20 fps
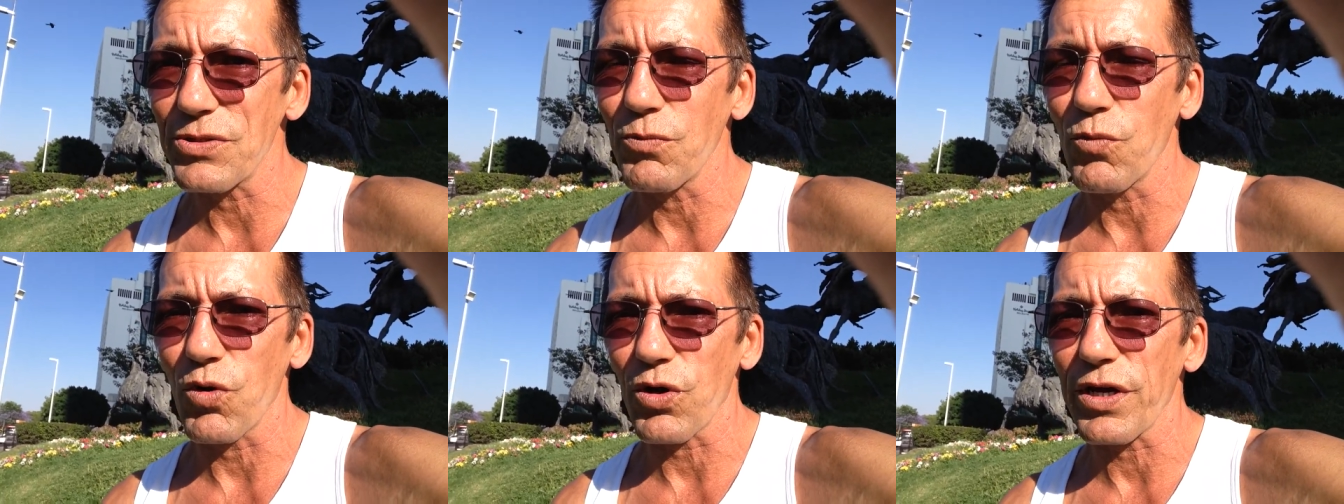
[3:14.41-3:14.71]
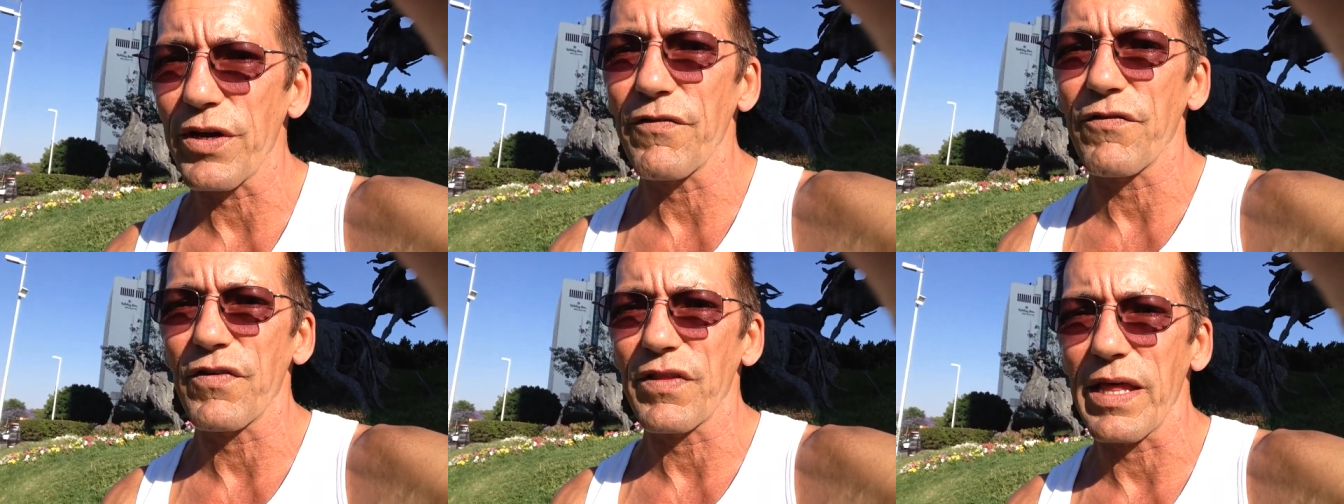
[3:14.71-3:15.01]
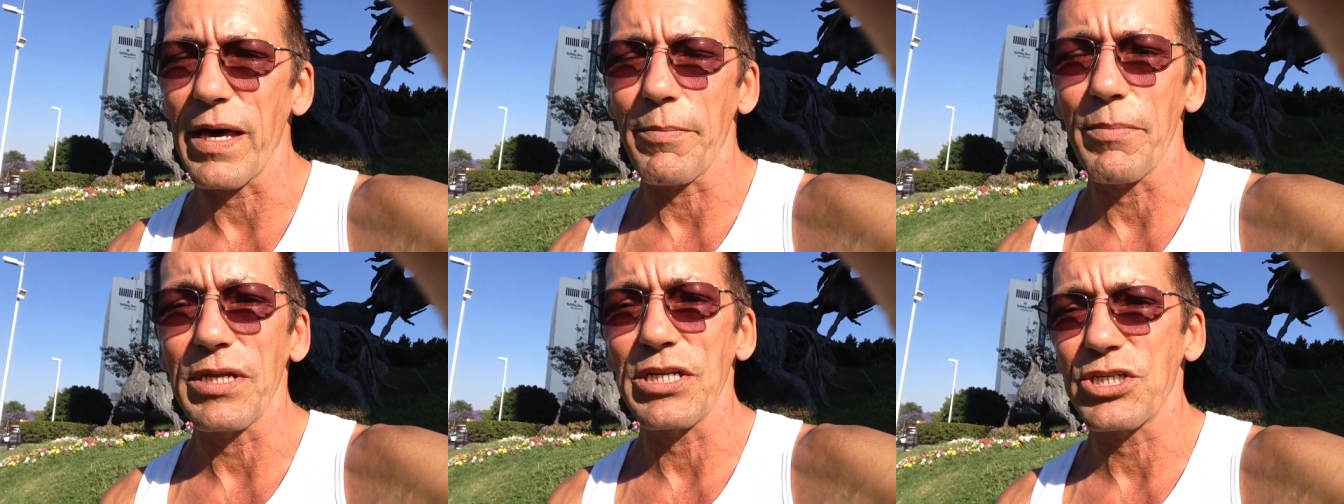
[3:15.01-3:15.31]
working for
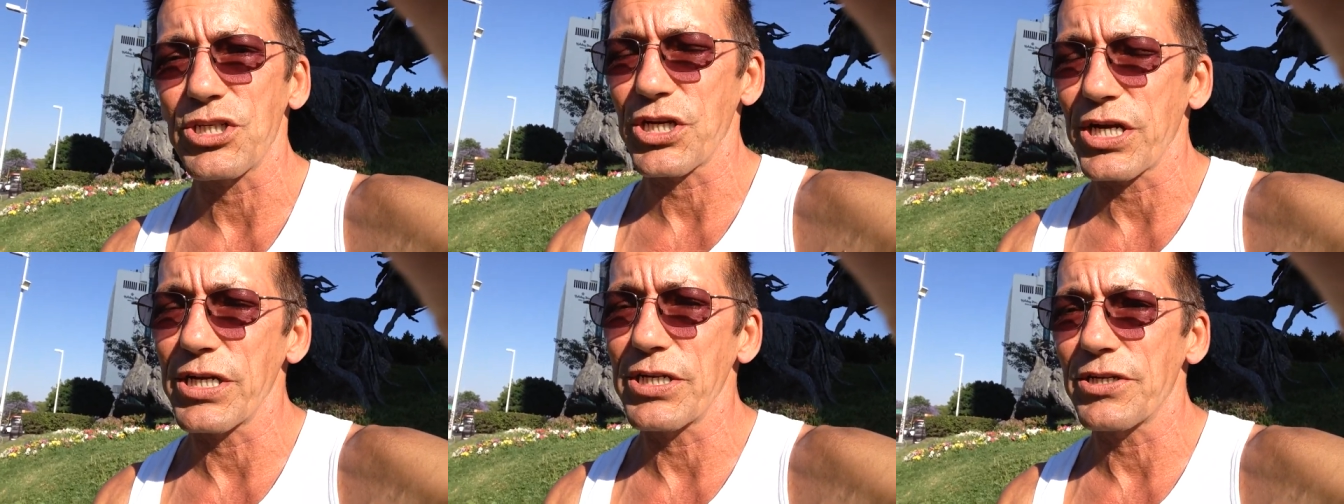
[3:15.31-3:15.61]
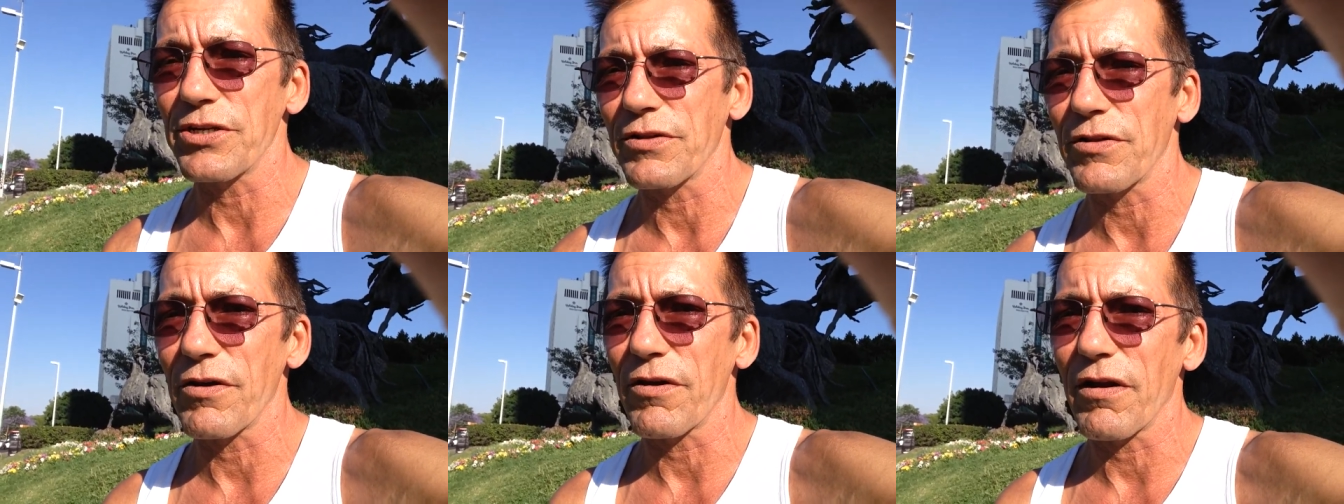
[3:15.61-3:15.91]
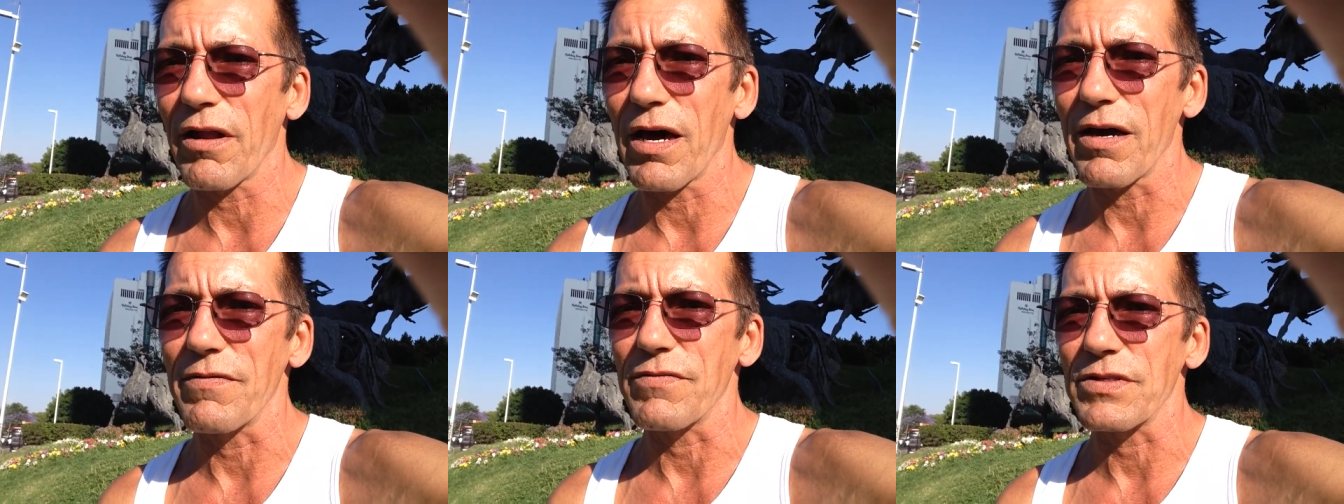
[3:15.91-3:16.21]
them and changing their
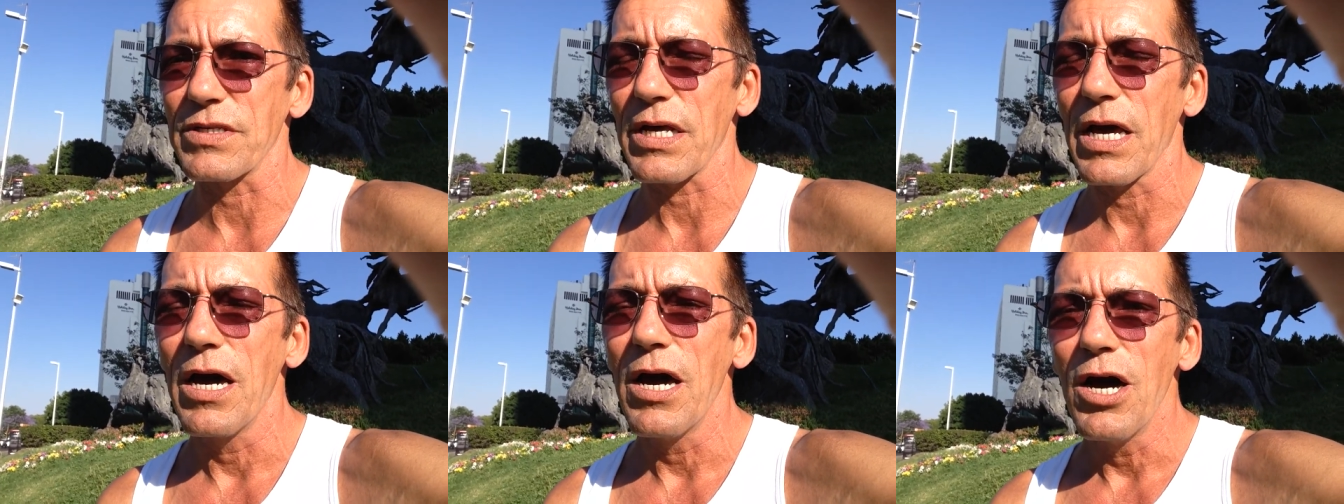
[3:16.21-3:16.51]
lives.